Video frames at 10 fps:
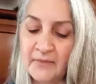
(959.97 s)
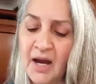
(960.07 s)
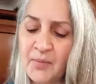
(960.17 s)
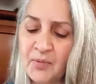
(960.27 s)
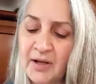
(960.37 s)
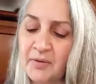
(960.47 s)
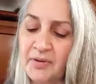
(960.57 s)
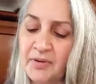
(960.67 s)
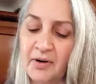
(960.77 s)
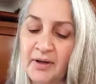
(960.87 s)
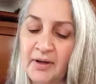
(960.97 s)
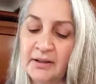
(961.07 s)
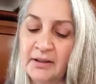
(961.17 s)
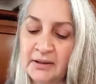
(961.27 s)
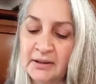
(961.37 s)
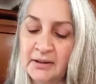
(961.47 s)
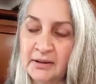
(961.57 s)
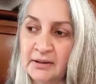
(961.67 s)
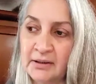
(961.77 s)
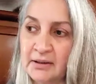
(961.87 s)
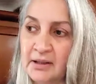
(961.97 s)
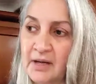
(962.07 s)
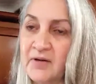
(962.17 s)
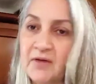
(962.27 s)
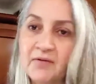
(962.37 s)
I prayed with her, and I've given her